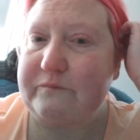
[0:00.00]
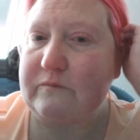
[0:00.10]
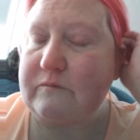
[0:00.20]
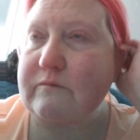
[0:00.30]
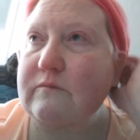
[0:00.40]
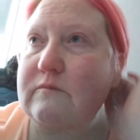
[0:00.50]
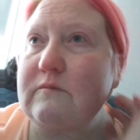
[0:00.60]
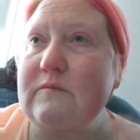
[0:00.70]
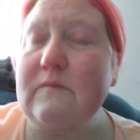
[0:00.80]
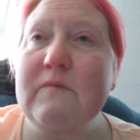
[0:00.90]

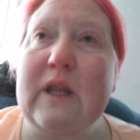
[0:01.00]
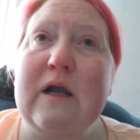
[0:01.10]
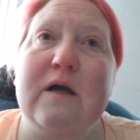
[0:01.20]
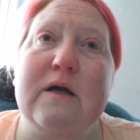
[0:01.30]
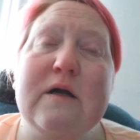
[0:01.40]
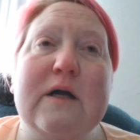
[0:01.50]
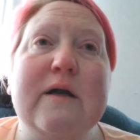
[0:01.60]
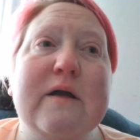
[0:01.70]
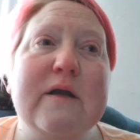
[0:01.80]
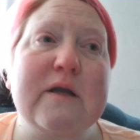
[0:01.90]

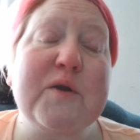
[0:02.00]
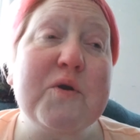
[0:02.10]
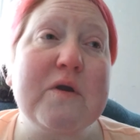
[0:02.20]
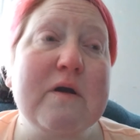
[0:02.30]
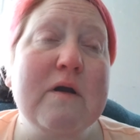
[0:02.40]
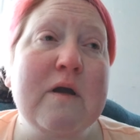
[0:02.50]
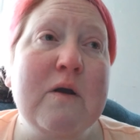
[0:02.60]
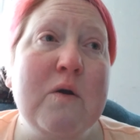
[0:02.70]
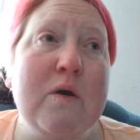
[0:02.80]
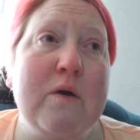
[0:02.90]

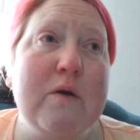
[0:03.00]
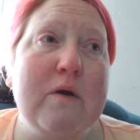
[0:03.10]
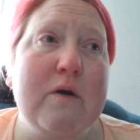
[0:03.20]
(no one is talking)